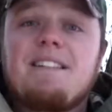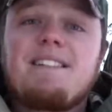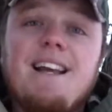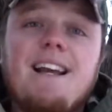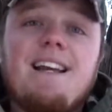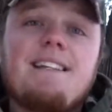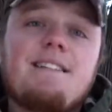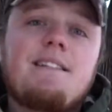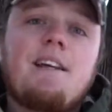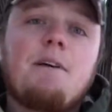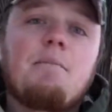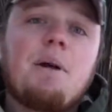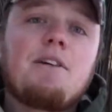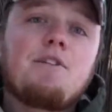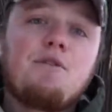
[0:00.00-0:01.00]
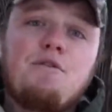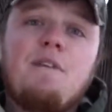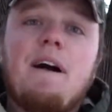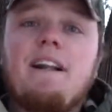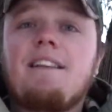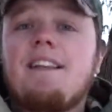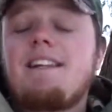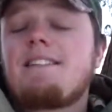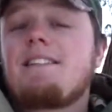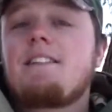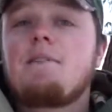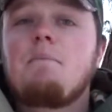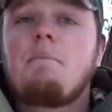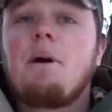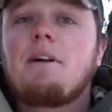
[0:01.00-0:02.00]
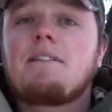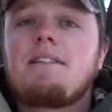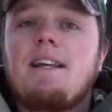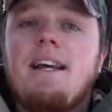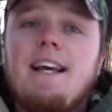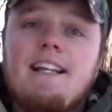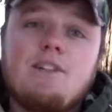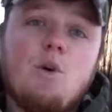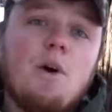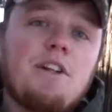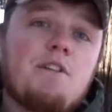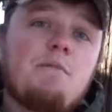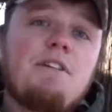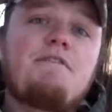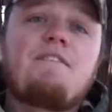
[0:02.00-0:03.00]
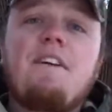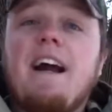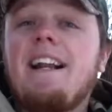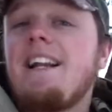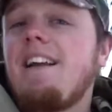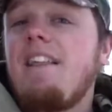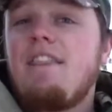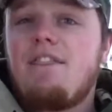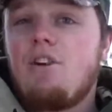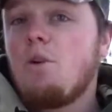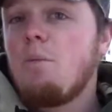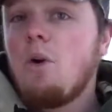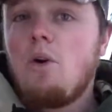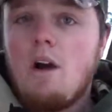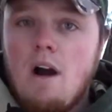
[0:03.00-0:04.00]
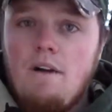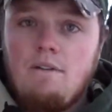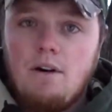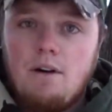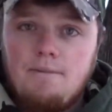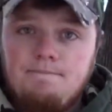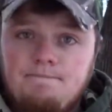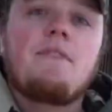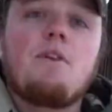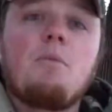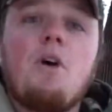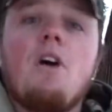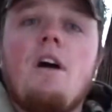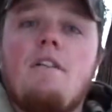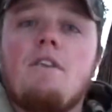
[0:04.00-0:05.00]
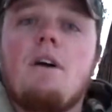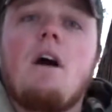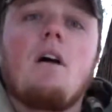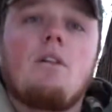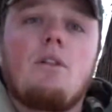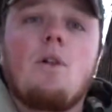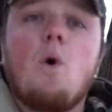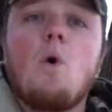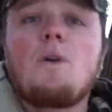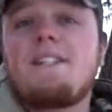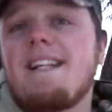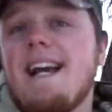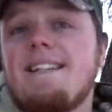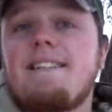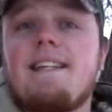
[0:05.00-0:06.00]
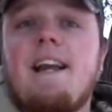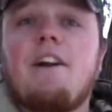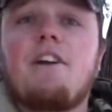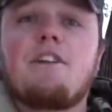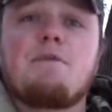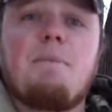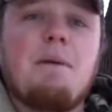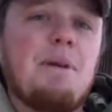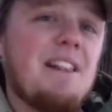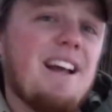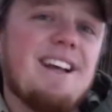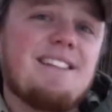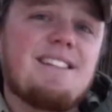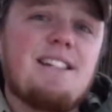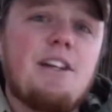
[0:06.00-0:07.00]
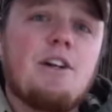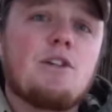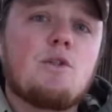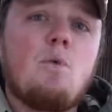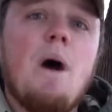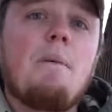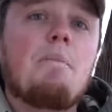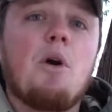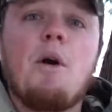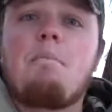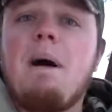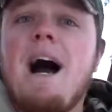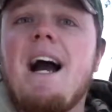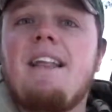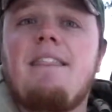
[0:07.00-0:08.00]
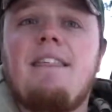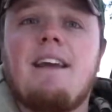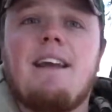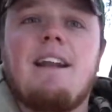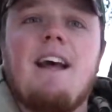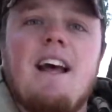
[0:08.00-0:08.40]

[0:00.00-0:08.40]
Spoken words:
second tip to finding late season bucks is going to be finding thermal cover. Thermal cover are low dense areas, maybe like a cedar swamp or a pine thicket,